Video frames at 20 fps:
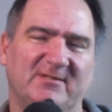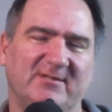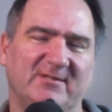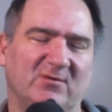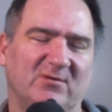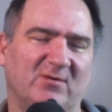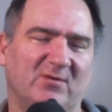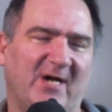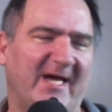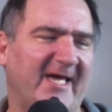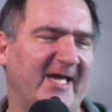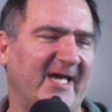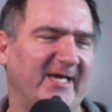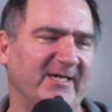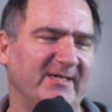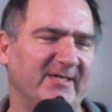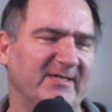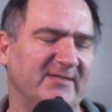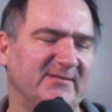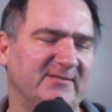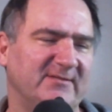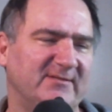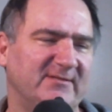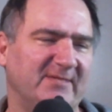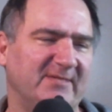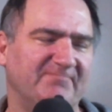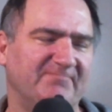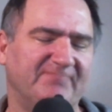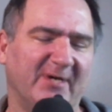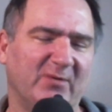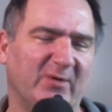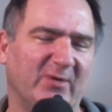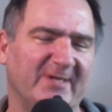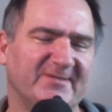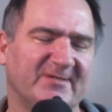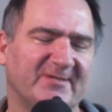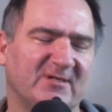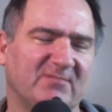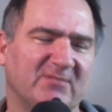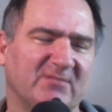You know, I hated it. The
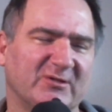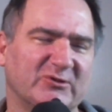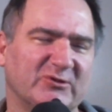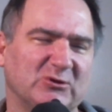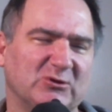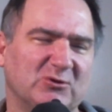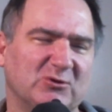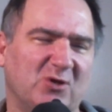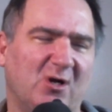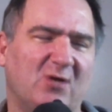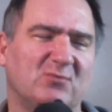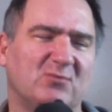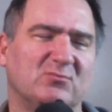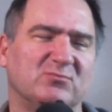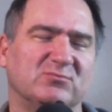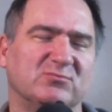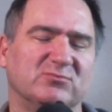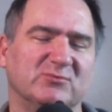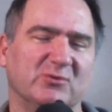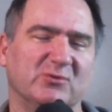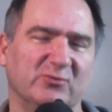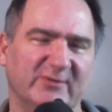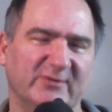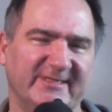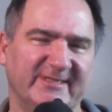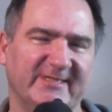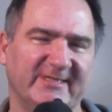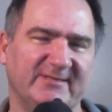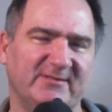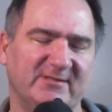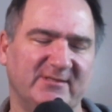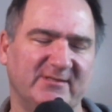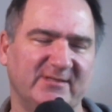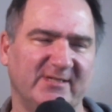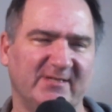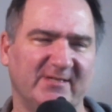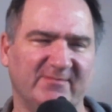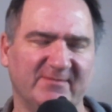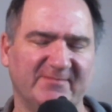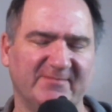Budweiser commercial ruined it.
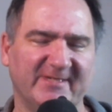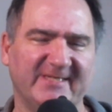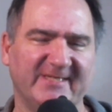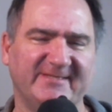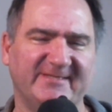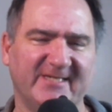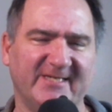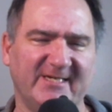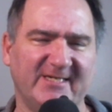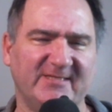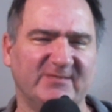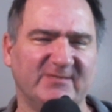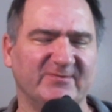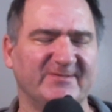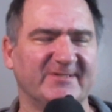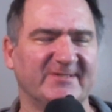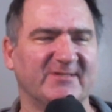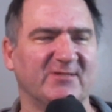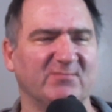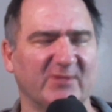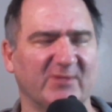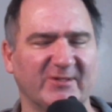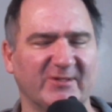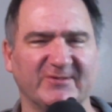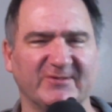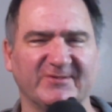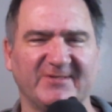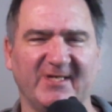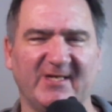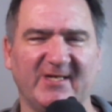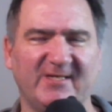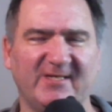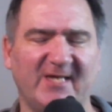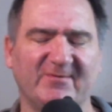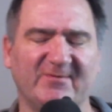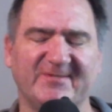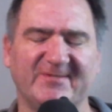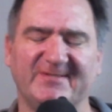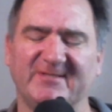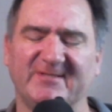Everybody did it and it was a commercial. So
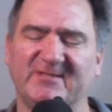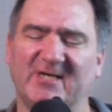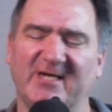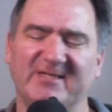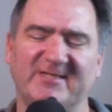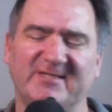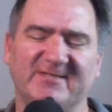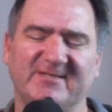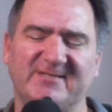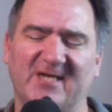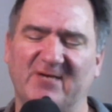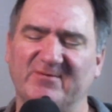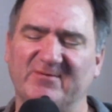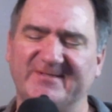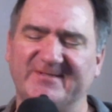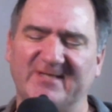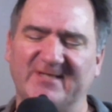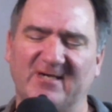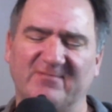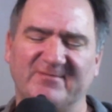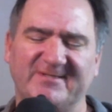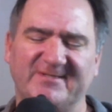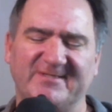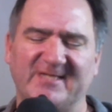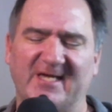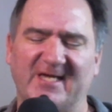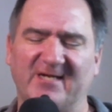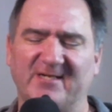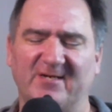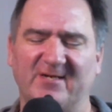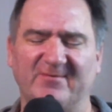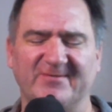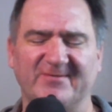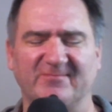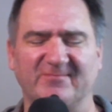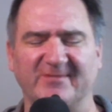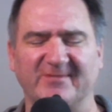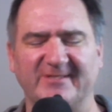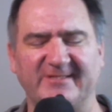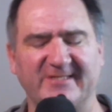that was the 90s. That was the end. That
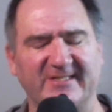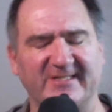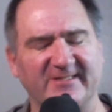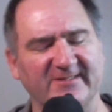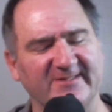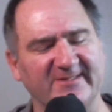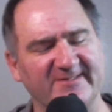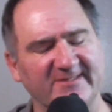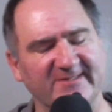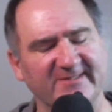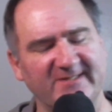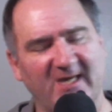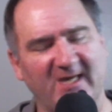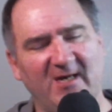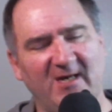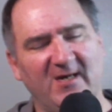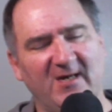was the ridiculousness.